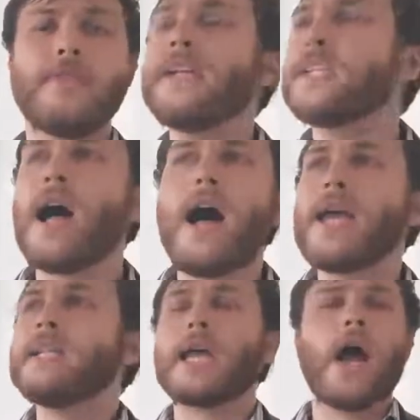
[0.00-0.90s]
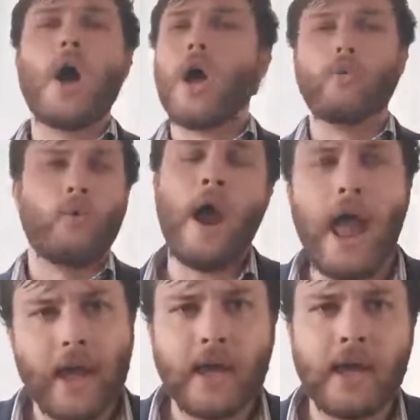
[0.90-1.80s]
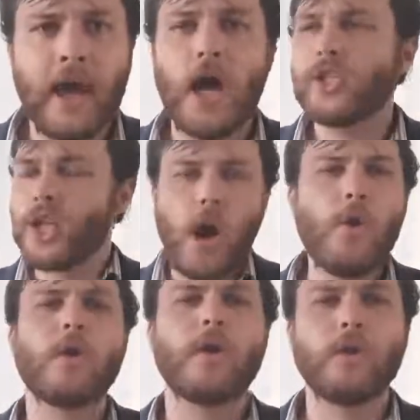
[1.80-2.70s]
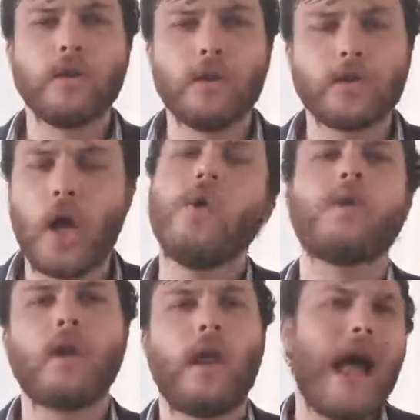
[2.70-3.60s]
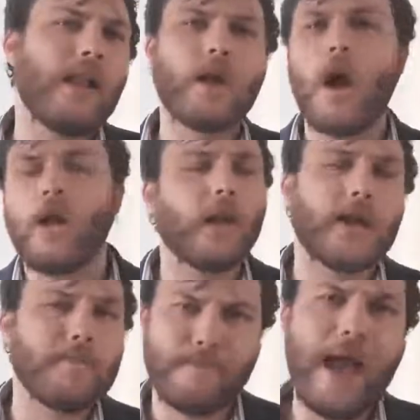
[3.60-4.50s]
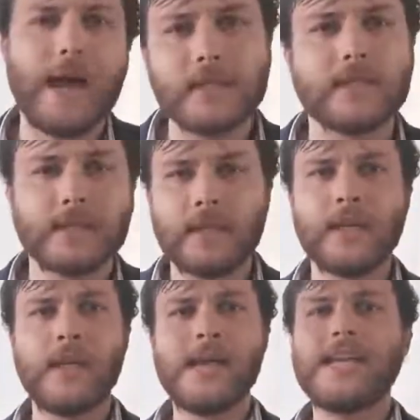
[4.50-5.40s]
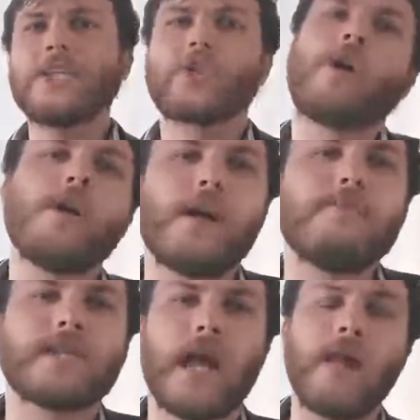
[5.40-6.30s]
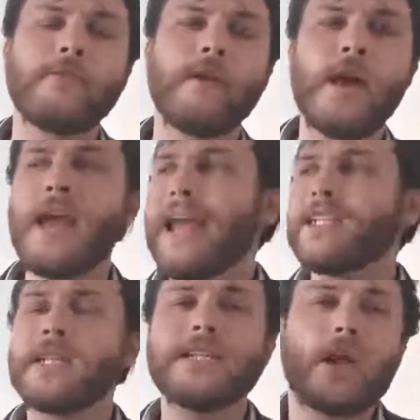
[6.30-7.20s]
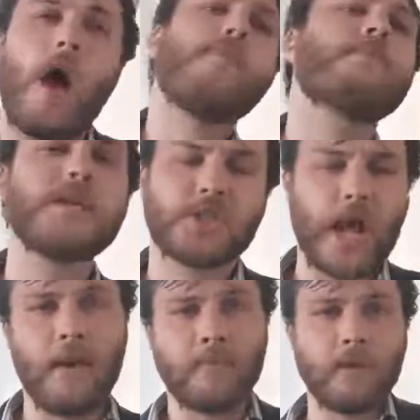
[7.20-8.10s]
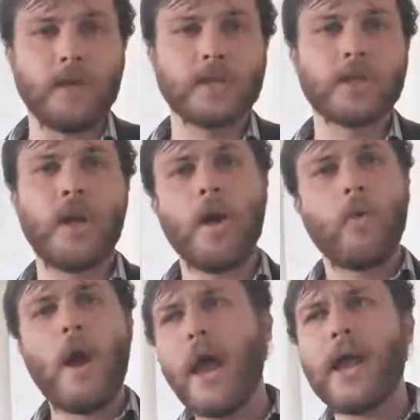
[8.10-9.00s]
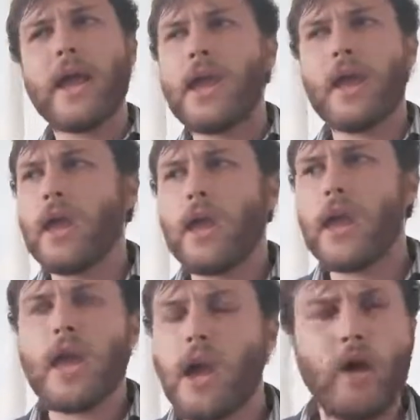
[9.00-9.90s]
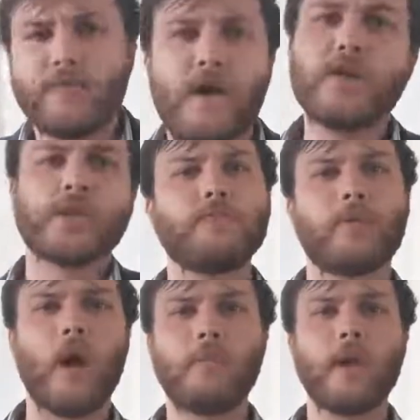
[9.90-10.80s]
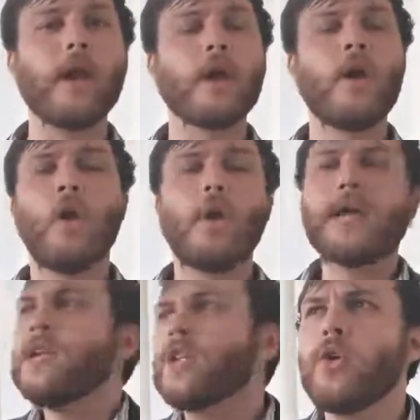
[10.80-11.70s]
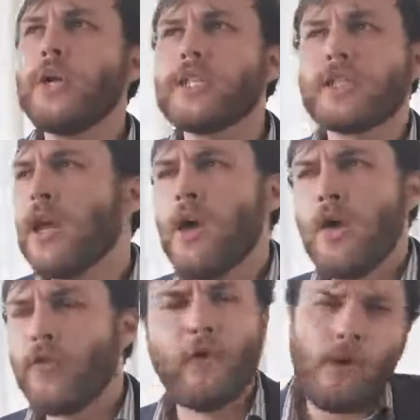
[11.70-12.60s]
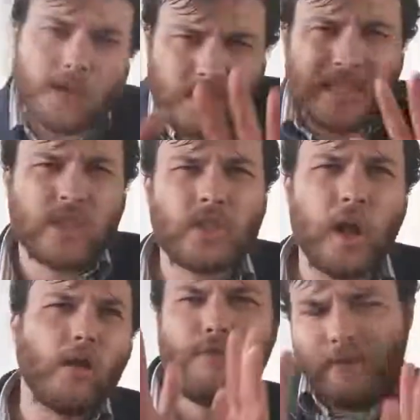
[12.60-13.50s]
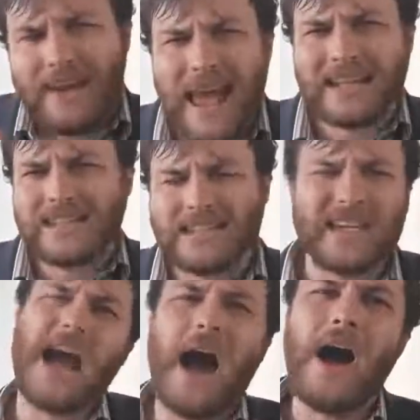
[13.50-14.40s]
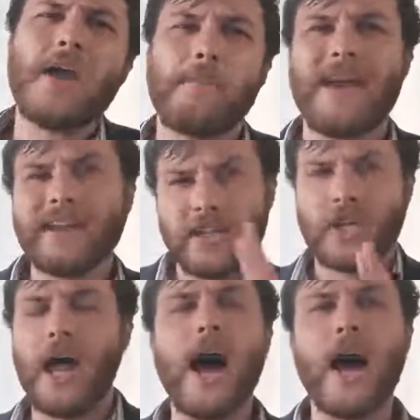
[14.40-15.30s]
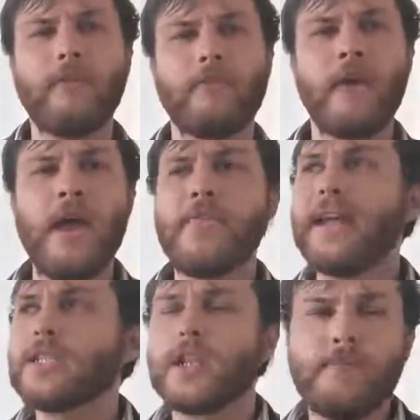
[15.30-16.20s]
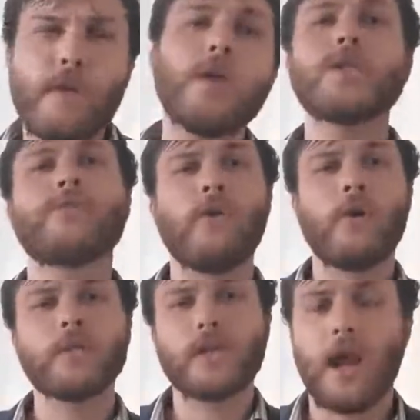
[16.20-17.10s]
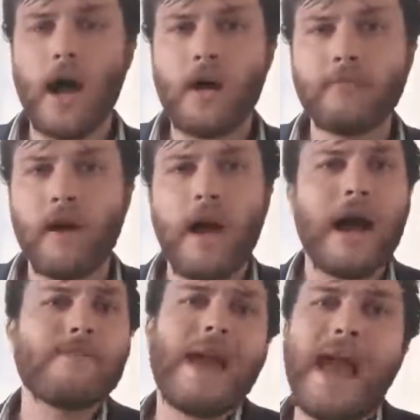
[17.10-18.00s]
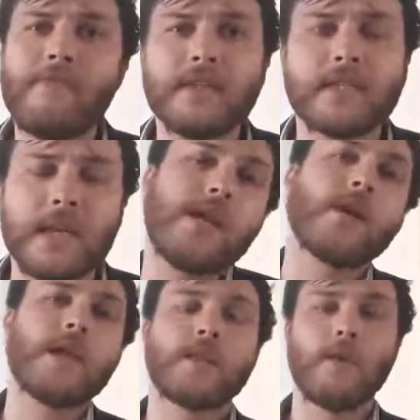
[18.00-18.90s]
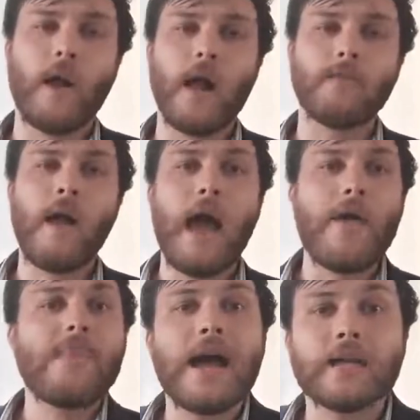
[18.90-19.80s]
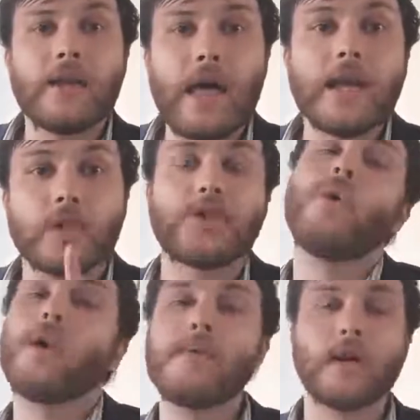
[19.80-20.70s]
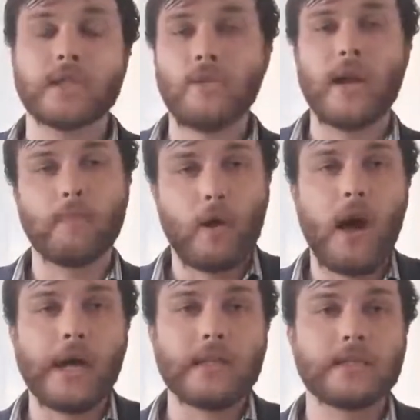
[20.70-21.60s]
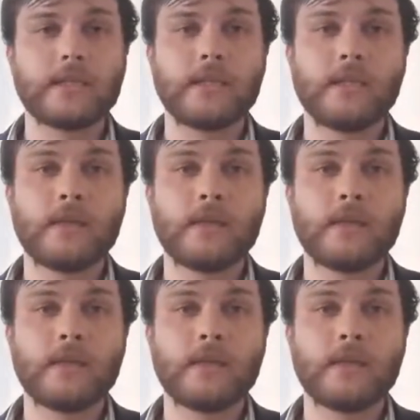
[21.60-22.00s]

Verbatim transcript: This guy is a, a wreck, a total, total alcoholic mess. He's drunk himself into this omni shambles where he, he can't function properly. All he can do is force this dolphin-esque high-pitched laugh that is the most forced laugh I've ever seen on Ethan Ralph. And that, that surely must win a prize.